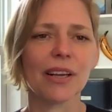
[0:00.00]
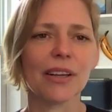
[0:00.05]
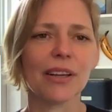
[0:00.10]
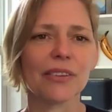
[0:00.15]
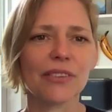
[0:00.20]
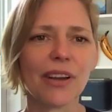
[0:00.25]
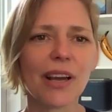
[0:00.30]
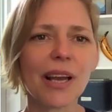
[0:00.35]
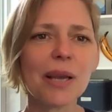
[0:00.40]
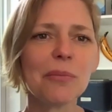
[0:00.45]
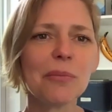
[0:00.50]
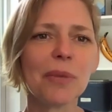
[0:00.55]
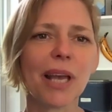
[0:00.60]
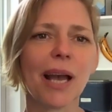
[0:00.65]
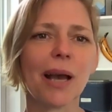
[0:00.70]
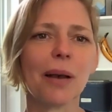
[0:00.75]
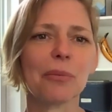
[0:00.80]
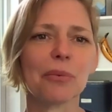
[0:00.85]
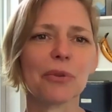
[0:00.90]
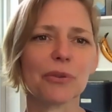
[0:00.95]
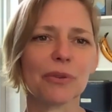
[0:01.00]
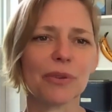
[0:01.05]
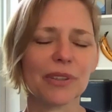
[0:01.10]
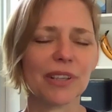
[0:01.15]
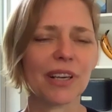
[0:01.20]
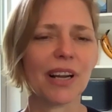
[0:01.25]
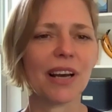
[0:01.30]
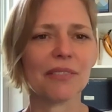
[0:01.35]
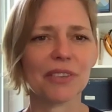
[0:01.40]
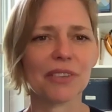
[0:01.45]
time capsule
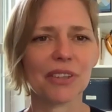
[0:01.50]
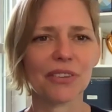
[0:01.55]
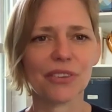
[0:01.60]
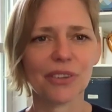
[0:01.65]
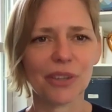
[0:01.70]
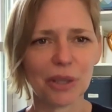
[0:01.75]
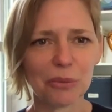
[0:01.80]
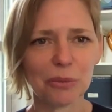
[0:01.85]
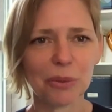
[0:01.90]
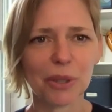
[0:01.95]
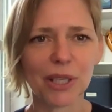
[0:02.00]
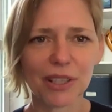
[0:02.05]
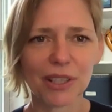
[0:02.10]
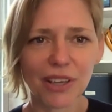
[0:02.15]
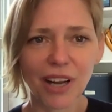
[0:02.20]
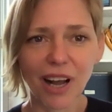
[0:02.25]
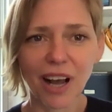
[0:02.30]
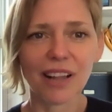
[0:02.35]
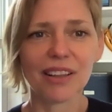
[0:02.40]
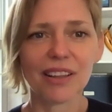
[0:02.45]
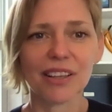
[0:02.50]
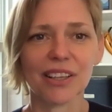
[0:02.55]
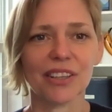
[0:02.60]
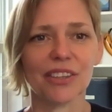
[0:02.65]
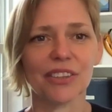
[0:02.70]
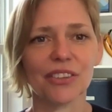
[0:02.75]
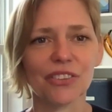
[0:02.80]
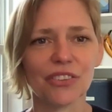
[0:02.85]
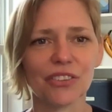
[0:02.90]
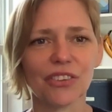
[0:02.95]
and obviously we
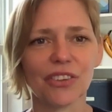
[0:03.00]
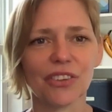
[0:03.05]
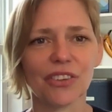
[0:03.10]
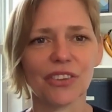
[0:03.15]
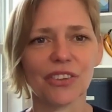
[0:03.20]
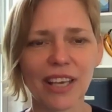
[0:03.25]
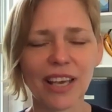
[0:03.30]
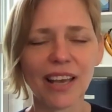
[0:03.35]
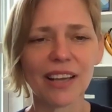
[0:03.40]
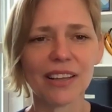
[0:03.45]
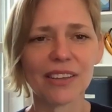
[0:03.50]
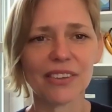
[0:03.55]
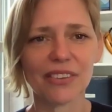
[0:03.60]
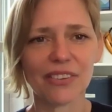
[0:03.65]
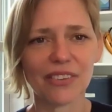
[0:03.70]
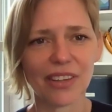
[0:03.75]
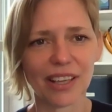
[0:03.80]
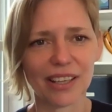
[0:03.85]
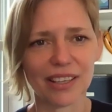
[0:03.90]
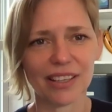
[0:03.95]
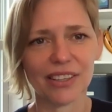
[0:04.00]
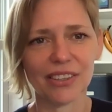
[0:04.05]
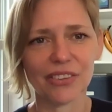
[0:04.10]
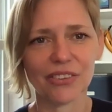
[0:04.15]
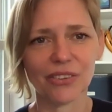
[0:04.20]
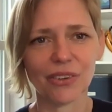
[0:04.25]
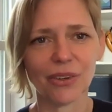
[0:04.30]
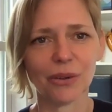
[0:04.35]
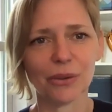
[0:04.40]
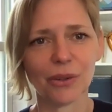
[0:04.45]
acknowledge in the end that he's
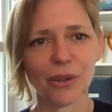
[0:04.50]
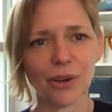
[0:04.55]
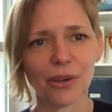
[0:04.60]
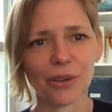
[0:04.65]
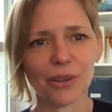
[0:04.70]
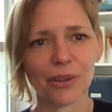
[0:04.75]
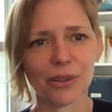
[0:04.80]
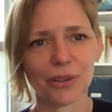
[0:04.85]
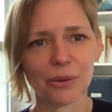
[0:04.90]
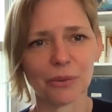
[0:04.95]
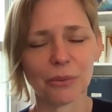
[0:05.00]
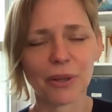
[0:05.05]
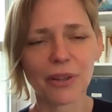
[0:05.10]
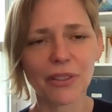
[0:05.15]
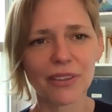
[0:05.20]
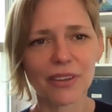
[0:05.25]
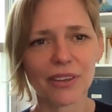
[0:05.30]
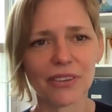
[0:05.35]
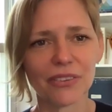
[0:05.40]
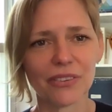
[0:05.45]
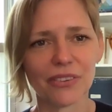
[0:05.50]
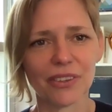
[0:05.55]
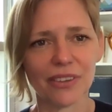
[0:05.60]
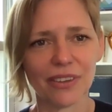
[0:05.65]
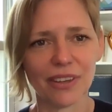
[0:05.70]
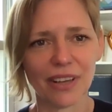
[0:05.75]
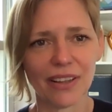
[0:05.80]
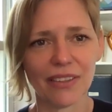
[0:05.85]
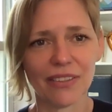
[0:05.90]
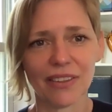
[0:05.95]
no longer with us
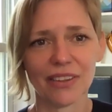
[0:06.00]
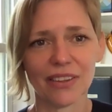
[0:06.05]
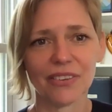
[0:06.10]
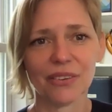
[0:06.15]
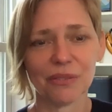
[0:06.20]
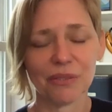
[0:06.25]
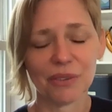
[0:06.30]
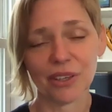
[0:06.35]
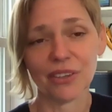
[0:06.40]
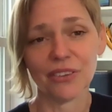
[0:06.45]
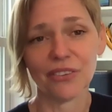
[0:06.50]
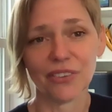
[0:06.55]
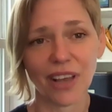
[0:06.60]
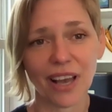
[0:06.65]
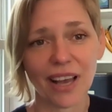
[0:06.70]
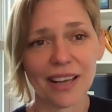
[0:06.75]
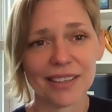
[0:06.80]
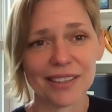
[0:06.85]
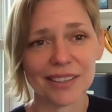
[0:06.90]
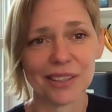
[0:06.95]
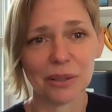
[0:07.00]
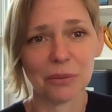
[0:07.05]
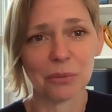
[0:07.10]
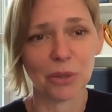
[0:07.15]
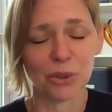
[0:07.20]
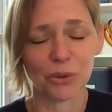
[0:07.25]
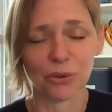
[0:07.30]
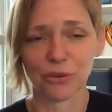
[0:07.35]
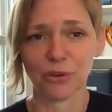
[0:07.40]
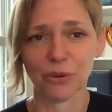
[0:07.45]
and and that's a very sad and
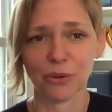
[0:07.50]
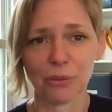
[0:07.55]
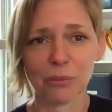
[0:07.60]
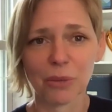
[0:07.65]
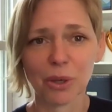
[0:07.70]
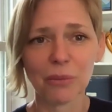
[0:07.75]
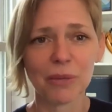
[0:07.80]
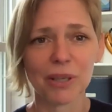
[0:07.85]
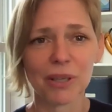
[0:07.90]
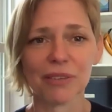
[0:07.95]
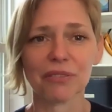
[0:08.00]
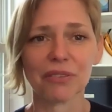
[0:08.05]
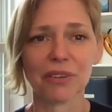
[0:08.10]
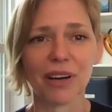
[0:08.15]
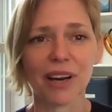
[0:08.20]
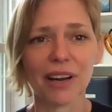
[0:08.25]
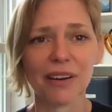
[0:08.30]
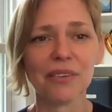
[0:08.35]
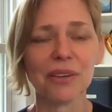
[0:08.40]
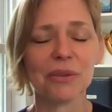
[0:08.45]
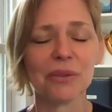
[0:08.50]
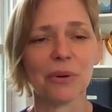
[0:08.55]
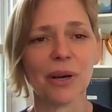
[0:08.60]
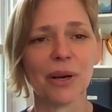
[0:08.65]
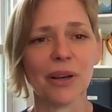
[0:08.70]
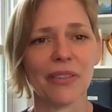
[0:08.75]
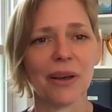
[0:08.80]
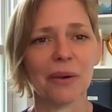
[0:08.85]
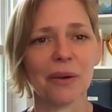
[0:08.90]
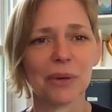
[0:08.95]
emotional moment for
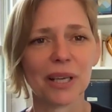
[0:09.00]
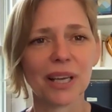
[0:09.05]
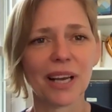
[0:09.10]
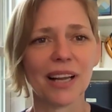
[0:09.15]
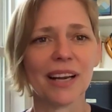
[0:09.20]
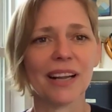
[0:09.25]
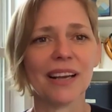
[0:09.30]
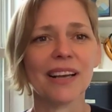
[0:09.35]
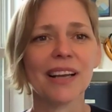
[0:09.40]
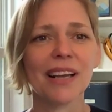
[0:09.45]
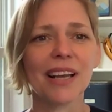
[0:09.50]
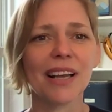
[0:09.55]
everyone that we kind of